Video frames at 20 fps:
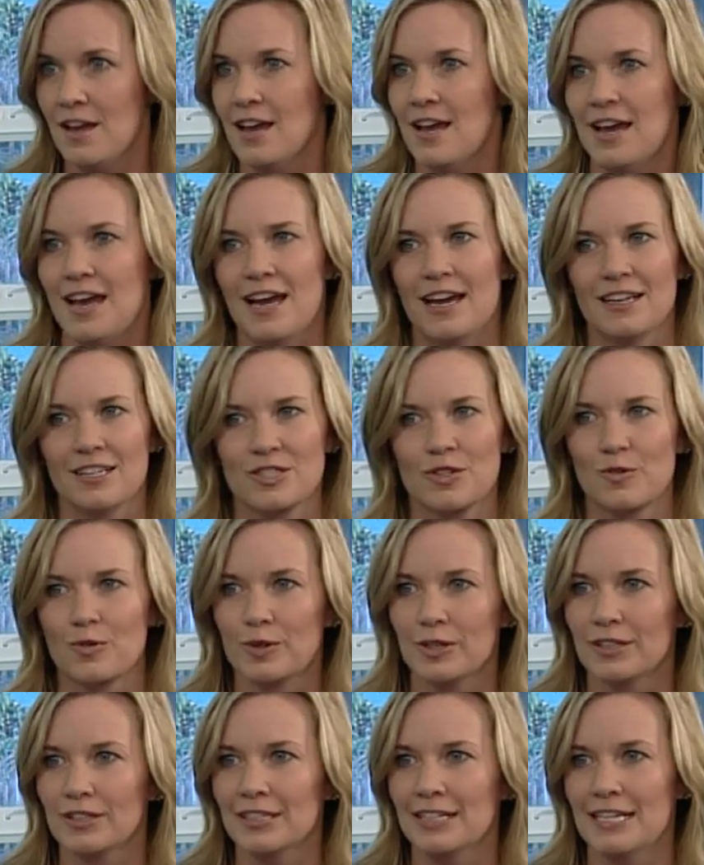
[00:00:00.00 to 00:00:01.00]
And it's a
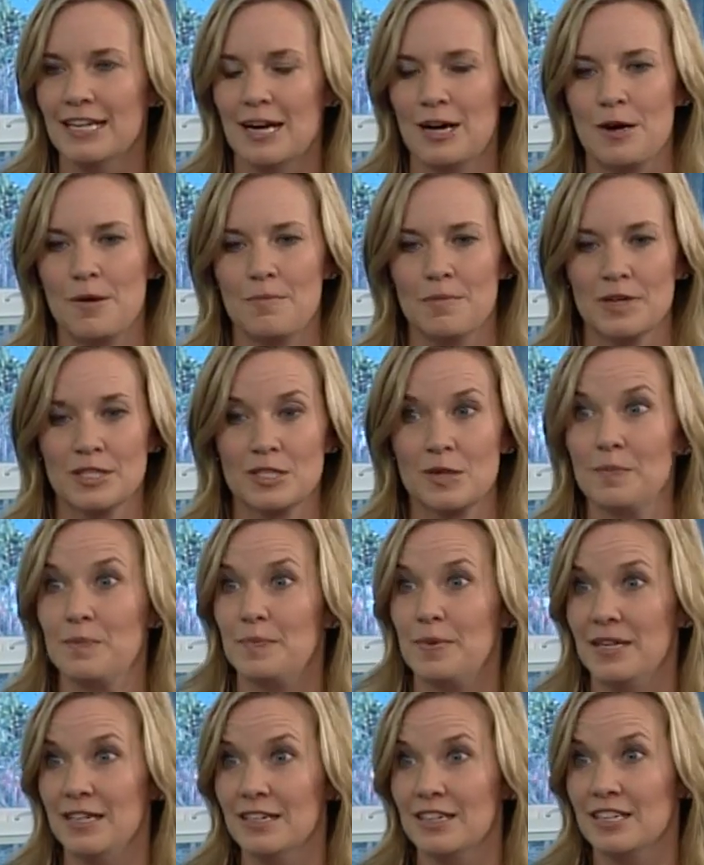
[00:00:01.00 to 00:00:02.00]
really, it's a
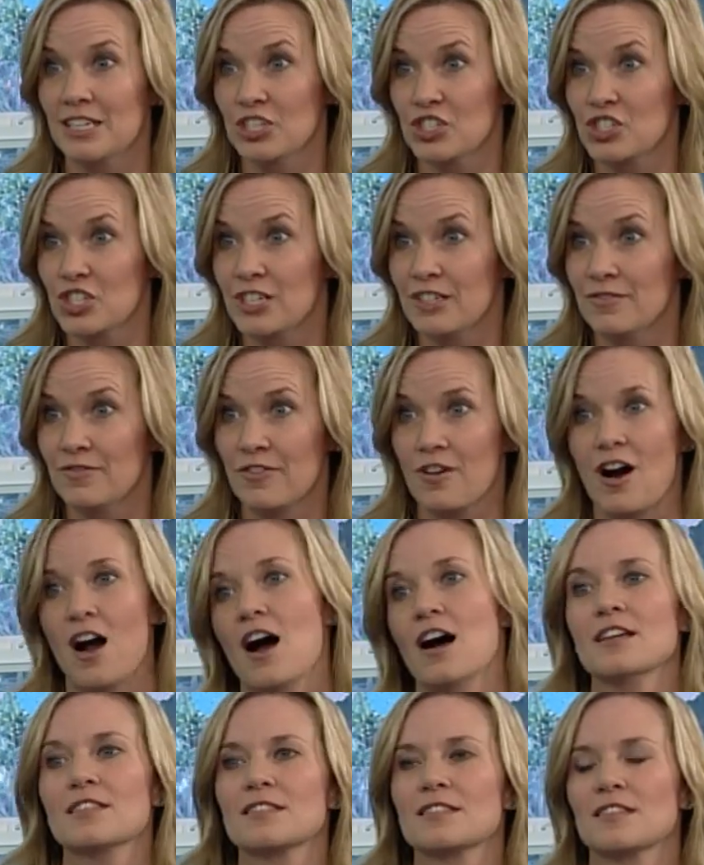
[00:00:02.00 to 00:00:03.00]
big initiative for
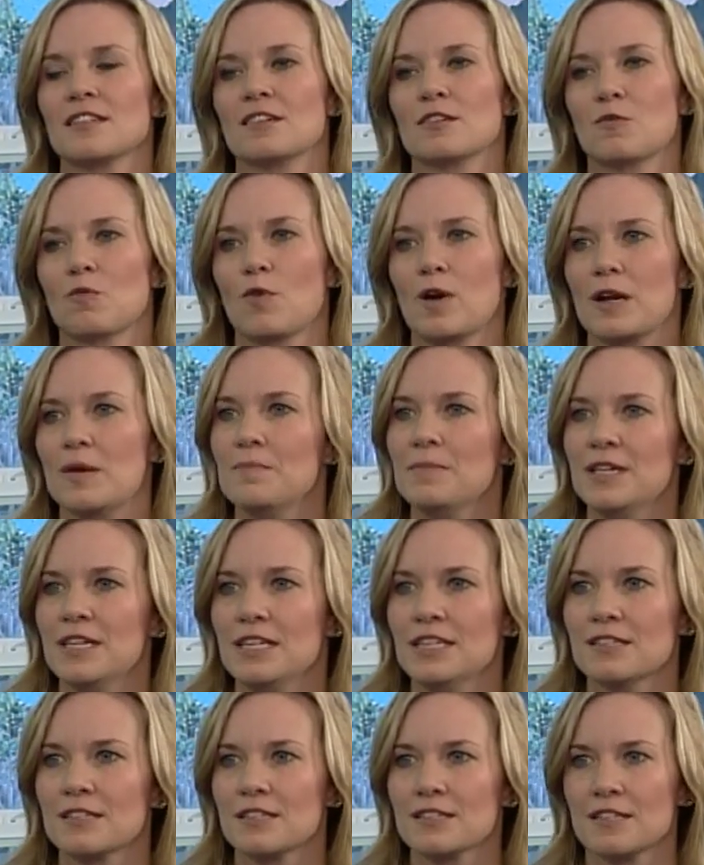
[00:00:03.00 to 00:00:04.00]
us, and what it
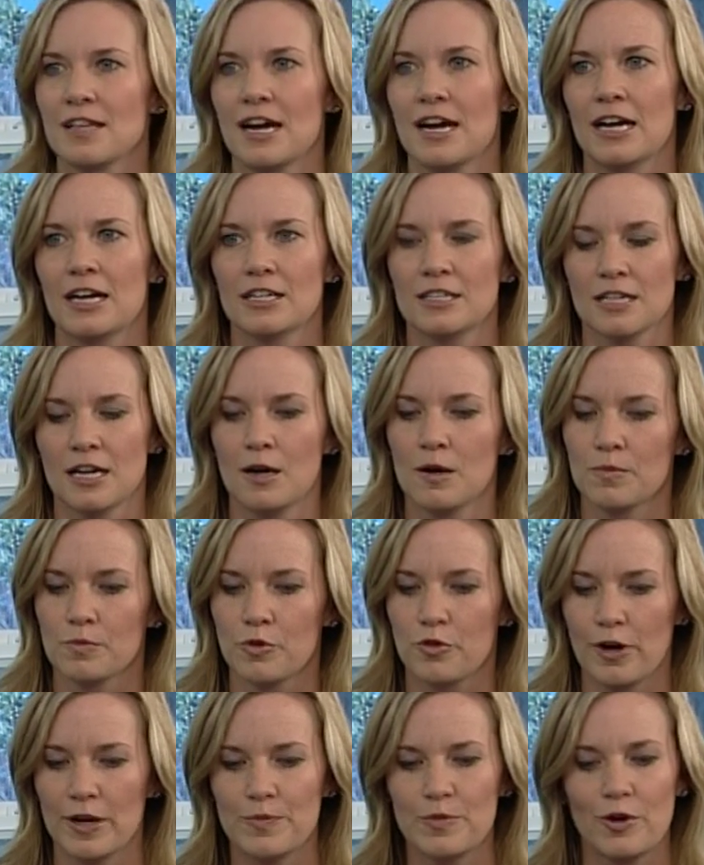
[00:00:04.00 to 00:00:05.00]
means is that
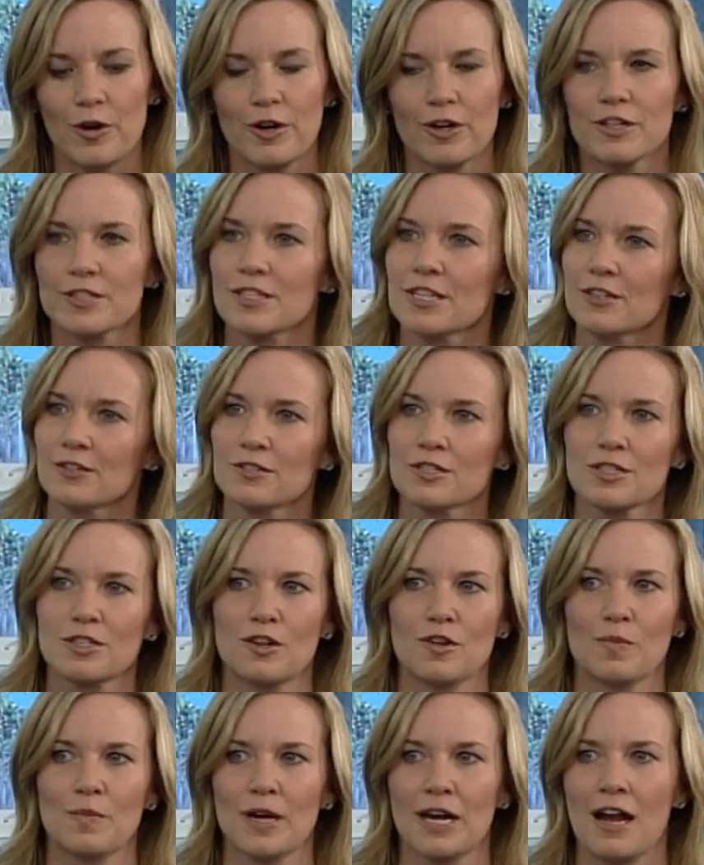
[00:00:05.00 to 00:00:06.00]
grape growers here in
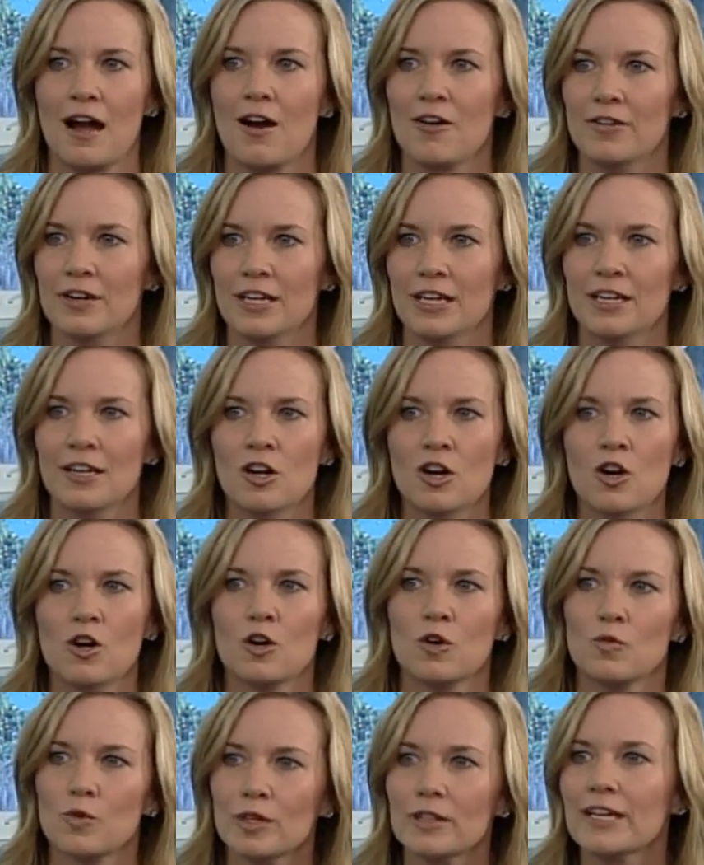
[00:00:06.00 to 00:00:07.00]
Sonoma County, who
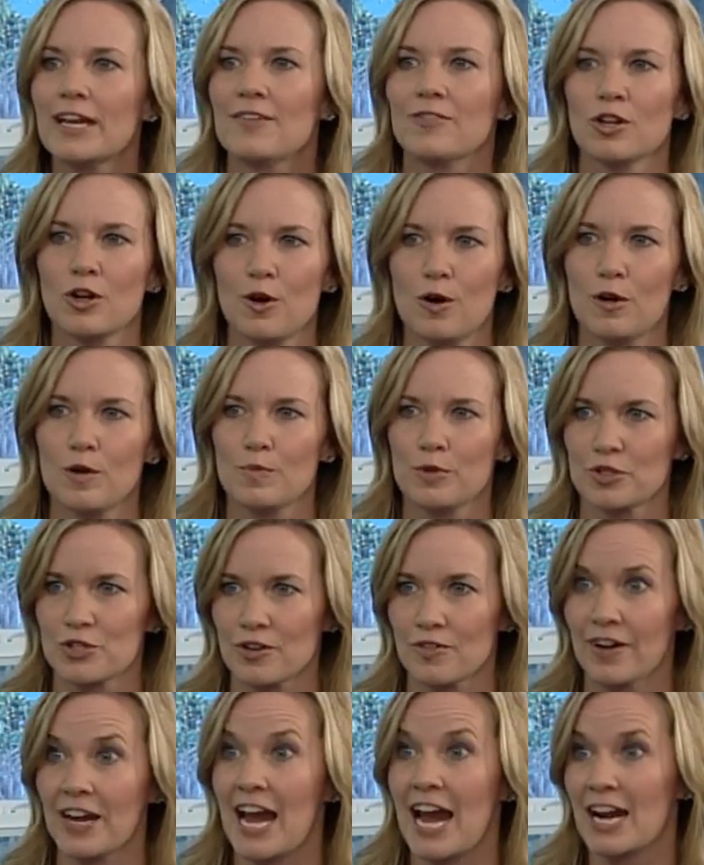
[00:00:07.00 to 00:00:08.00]
really have a goal of
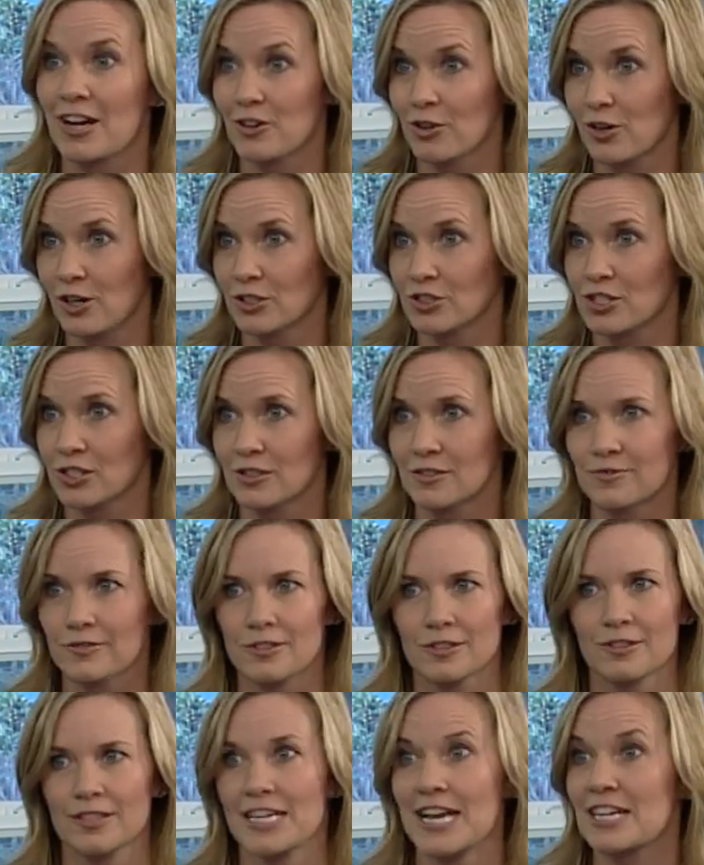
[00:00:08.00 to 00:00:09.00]
preserving agriculture
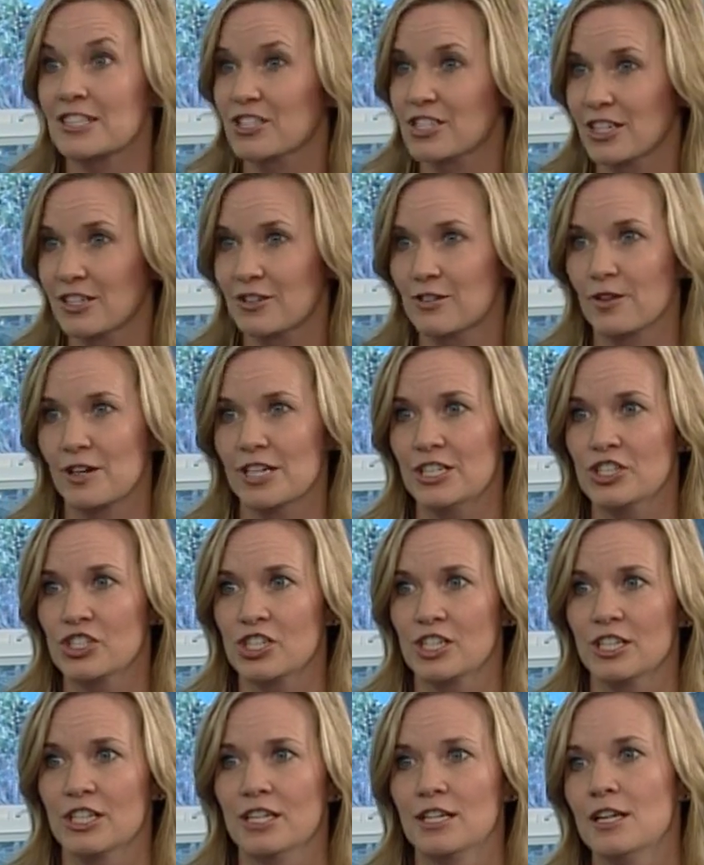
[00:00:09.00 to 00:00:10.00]
for the next
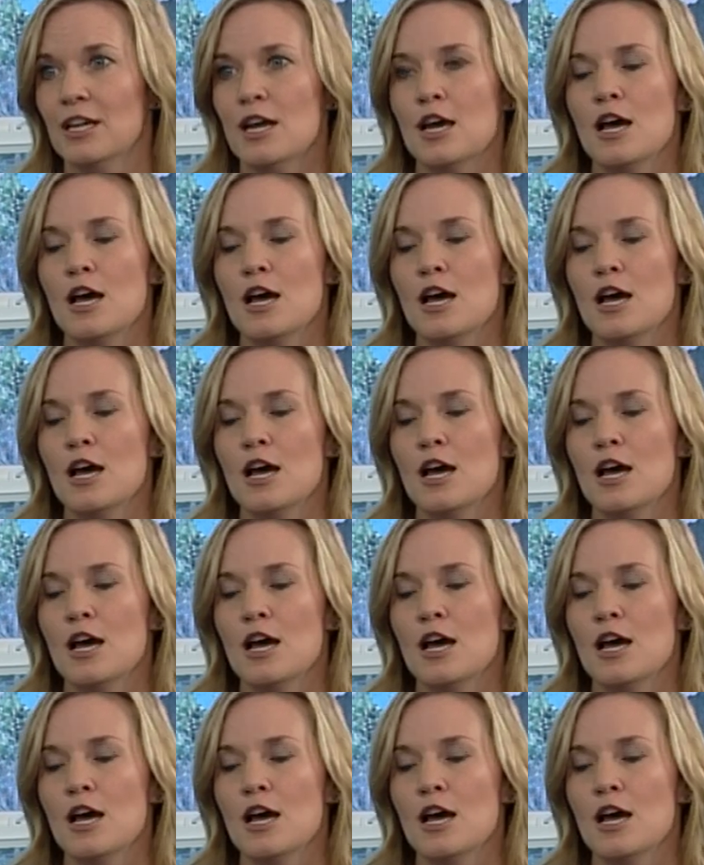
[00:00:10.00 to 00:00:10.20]
generation,